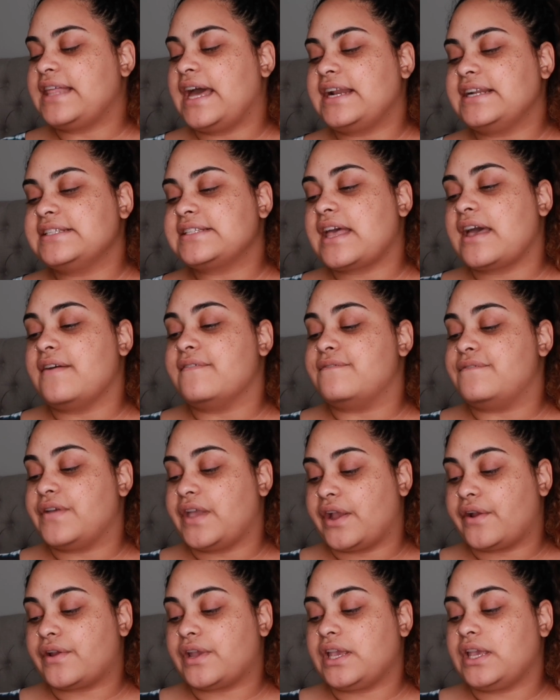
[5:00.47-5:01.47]
that is a
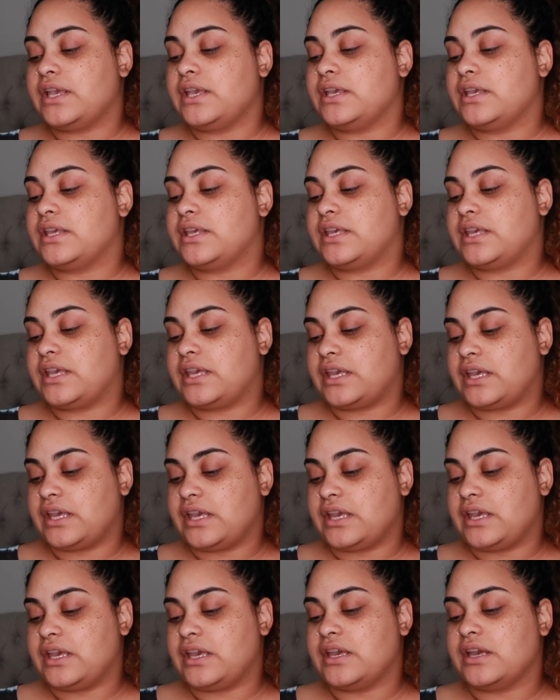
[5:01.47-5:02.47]
very
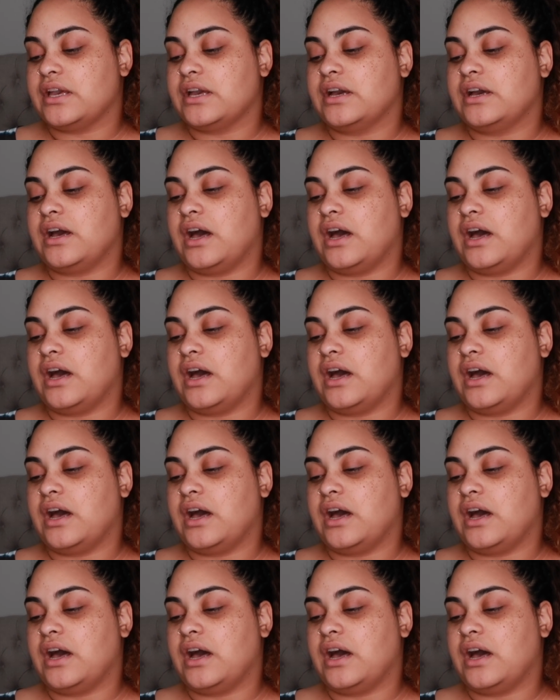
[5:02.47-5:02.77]
key